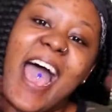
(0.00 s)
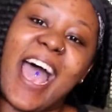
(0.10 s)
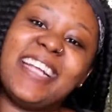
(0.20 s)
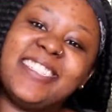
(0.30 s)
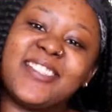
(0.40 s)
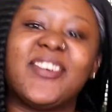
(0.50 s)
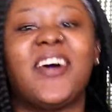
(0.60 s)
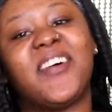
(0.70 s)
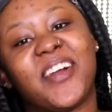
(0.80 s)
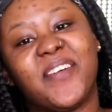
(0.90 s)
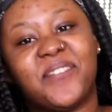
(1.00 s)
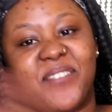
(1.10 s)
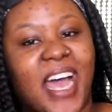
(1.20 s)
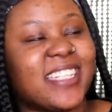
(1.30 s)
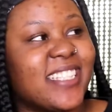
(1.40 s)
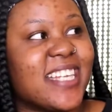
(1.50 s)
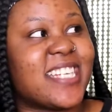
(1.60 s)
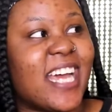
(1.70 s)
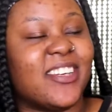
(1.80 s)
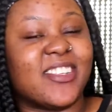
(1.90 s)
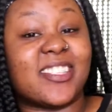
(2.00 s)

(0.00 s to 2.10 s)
Hi squad, welcome back to the channel.